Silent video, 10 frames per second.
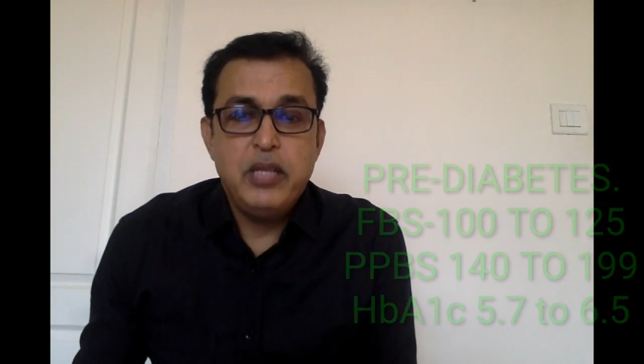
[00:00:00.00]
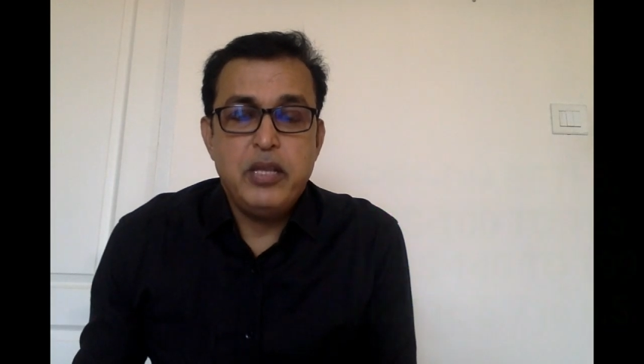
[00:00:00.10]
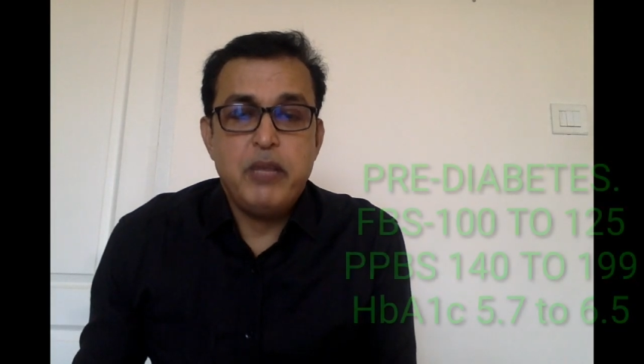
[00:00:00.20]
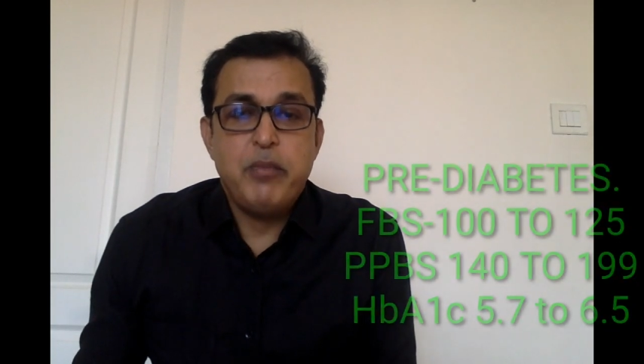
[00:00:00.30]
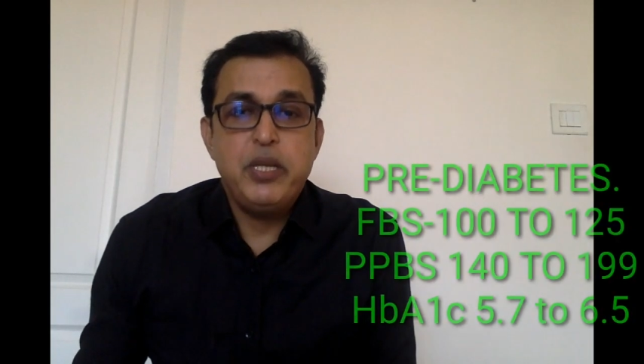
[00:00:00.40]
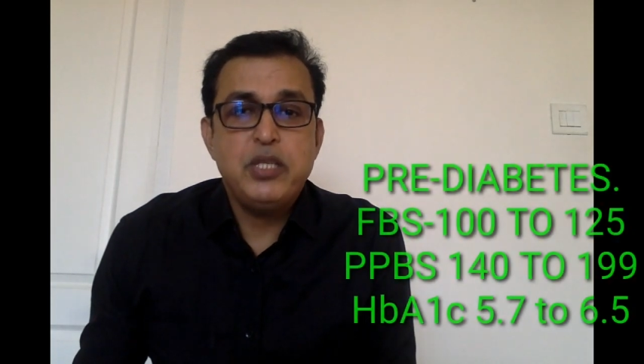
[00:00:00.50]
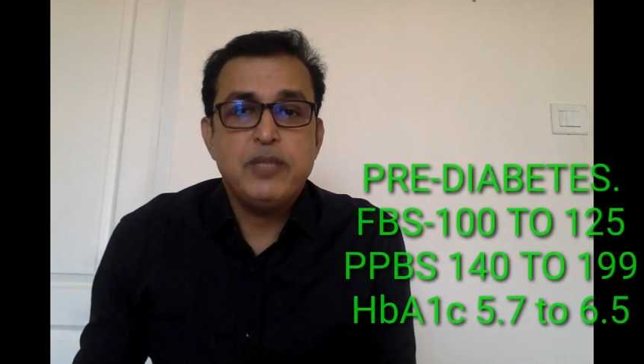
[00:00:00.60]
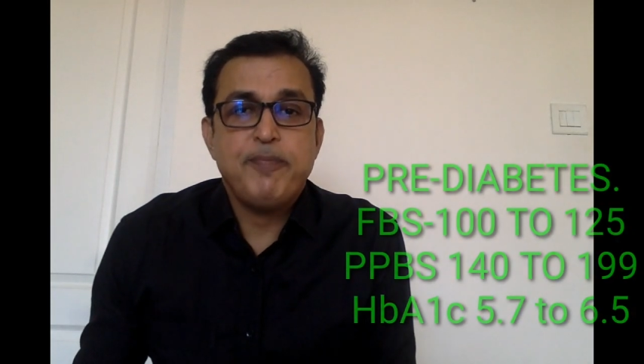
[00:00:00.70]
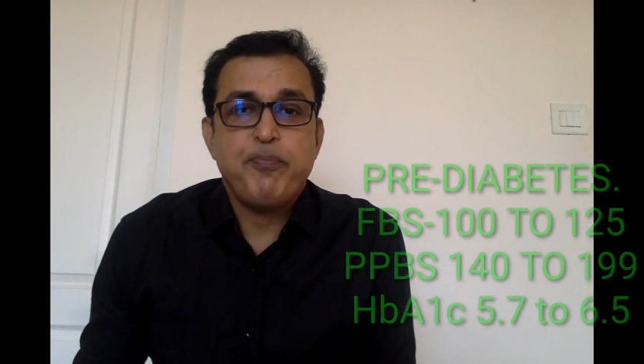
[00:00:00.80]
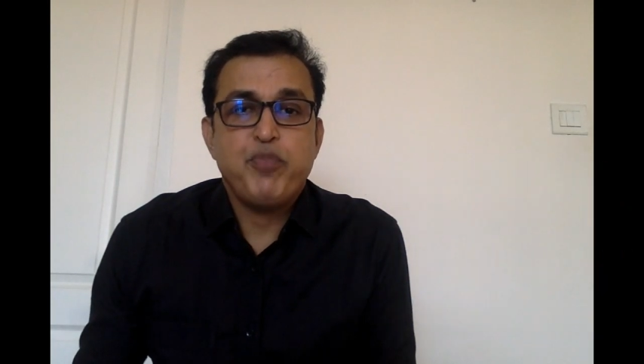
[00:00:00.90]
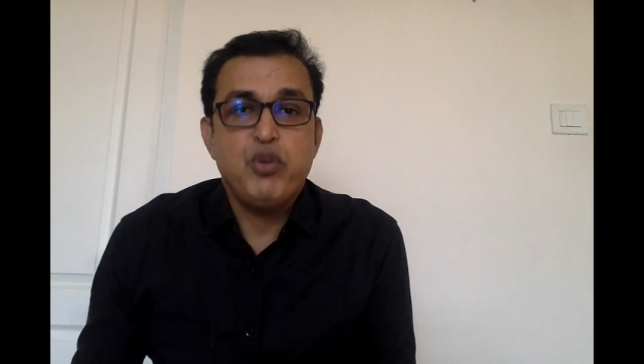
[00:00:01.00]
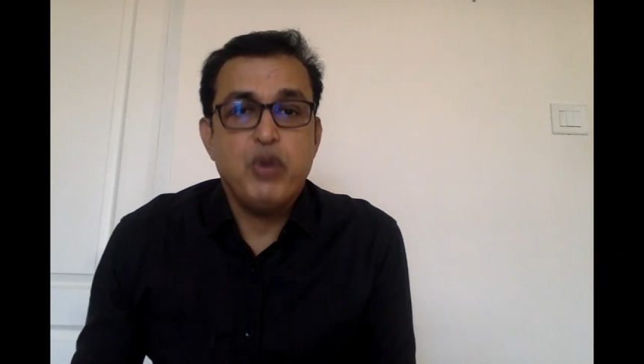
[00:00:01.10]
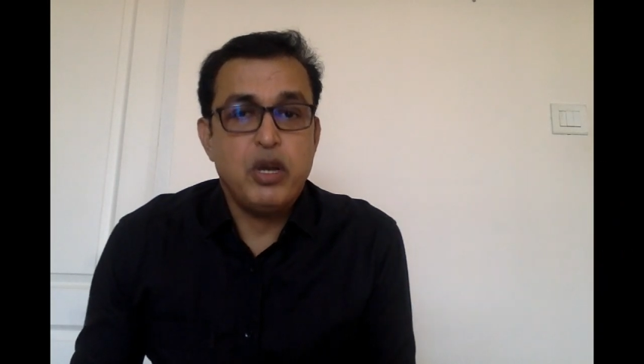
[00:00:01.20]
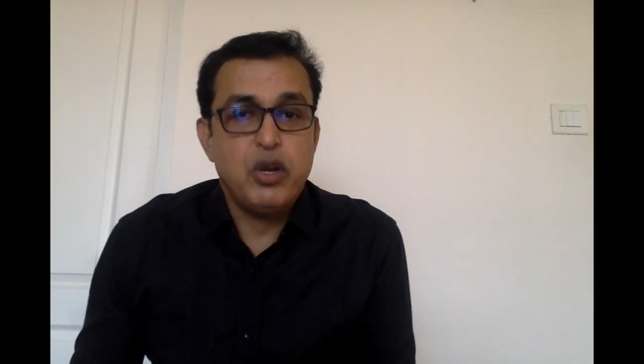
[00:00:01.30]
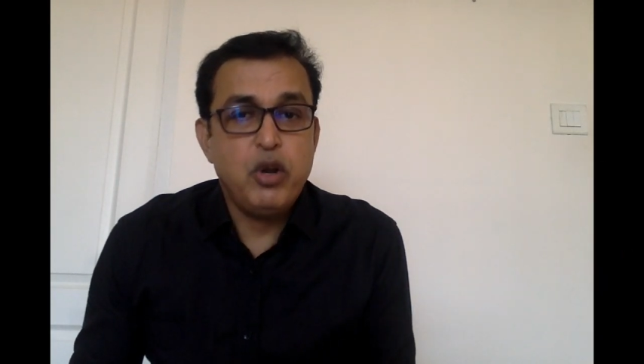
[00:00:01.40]
That means you
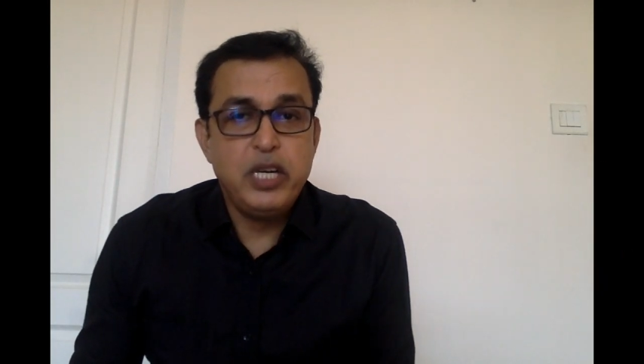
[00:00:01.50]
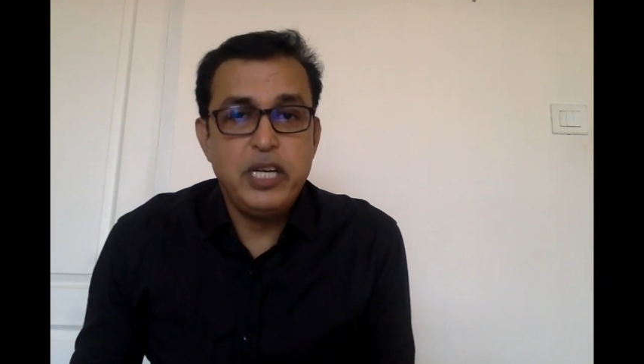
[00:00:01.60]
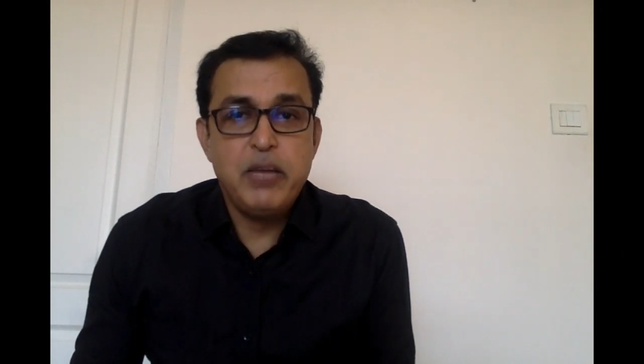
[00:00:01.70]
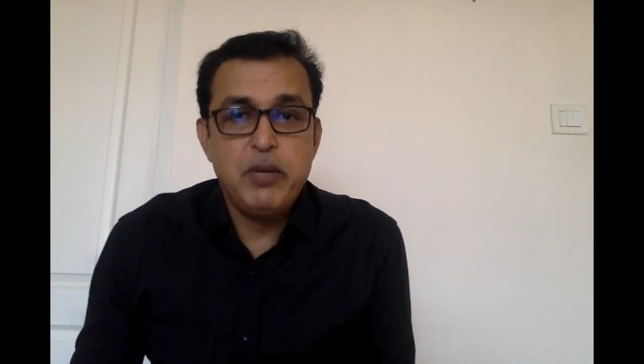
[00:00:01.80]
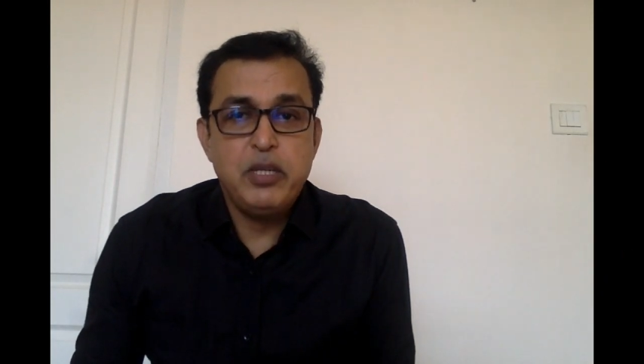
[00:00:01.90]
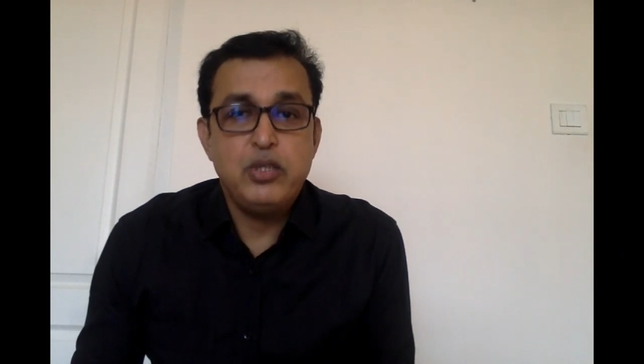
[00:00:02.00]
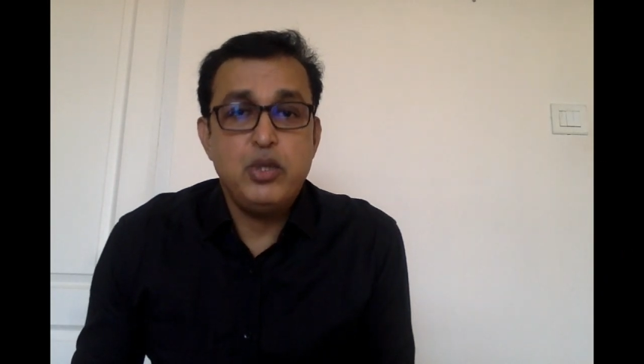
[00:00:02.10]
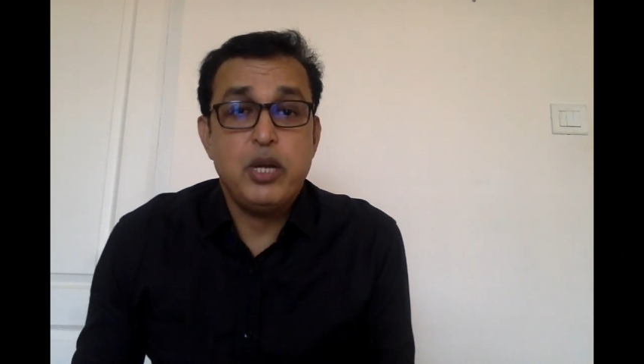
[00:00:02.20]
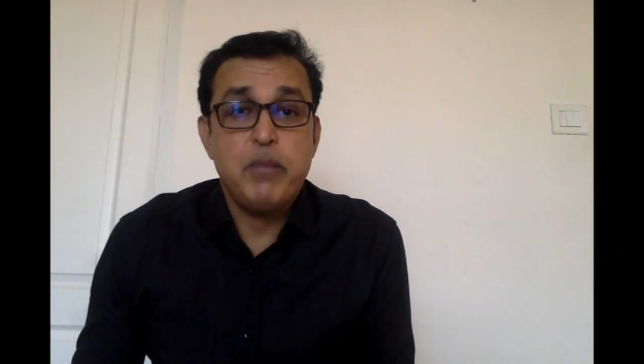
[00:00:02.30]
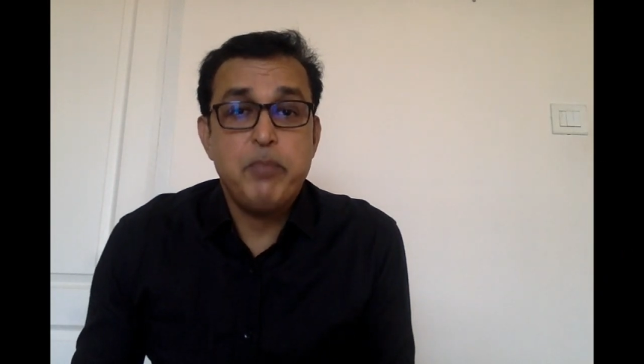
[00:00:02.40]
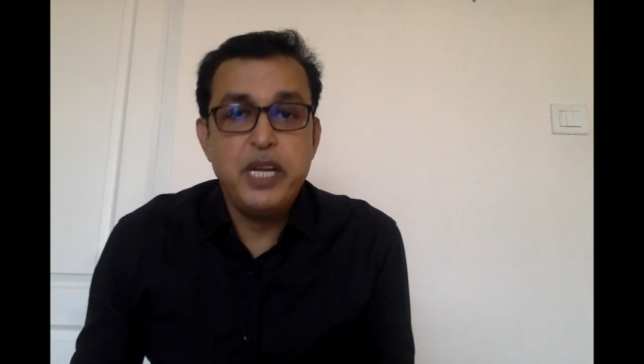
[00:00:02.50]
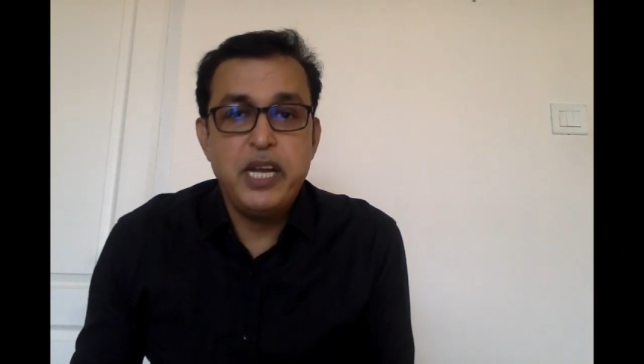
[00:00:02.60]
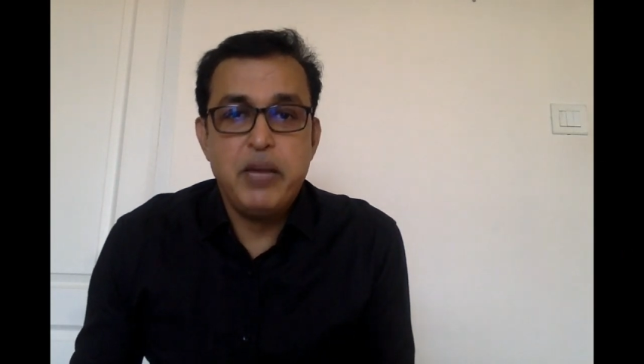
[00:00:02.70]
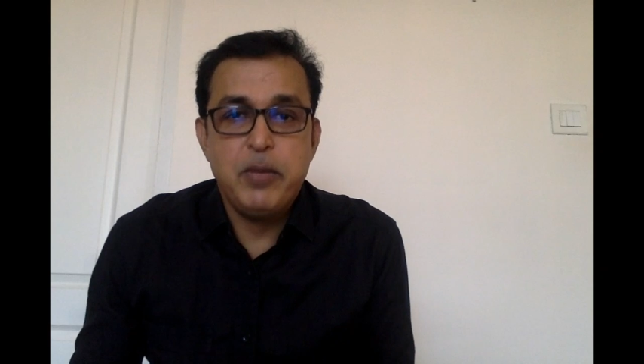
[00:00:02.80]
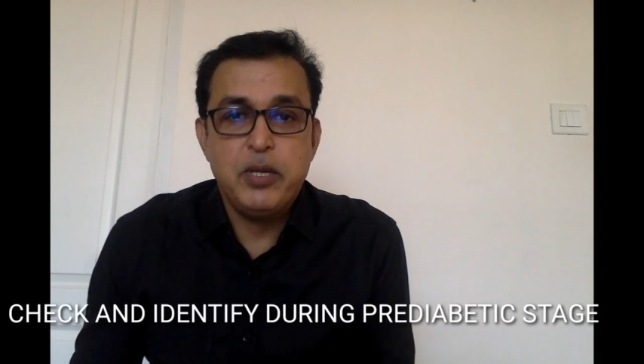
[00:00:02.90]
are not a diabetic, you are a
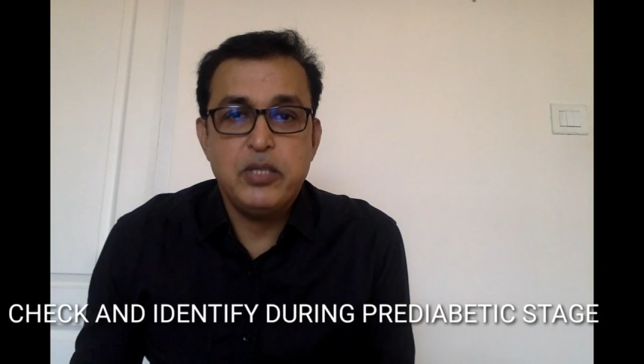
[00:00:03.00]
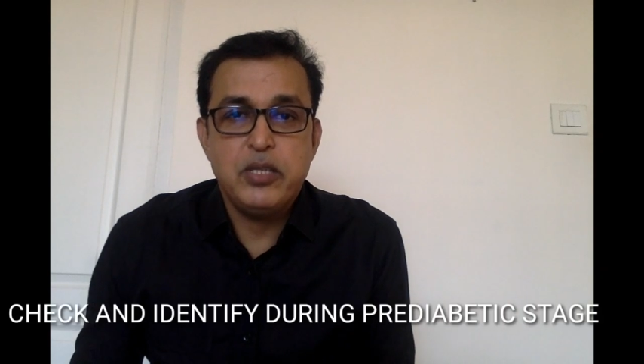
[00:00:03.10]
pre-diabetic.